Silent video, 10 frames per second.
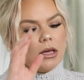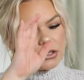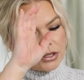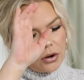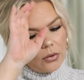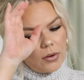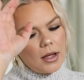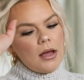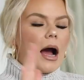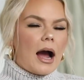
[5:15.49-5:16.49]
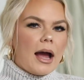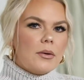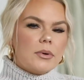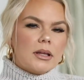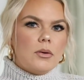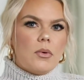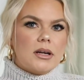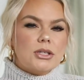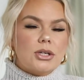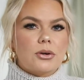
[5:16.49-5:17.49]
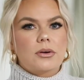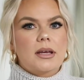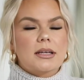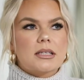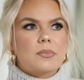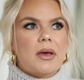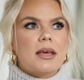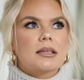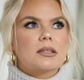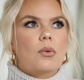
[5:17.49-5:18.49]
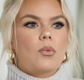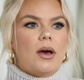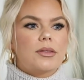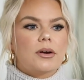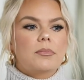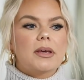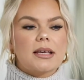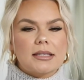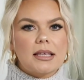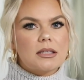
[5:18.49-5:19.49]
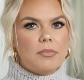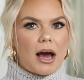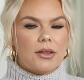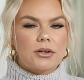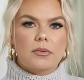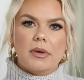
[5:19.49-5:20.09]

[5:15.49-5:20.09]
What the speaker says: So I really wanted to create a space because this bathroom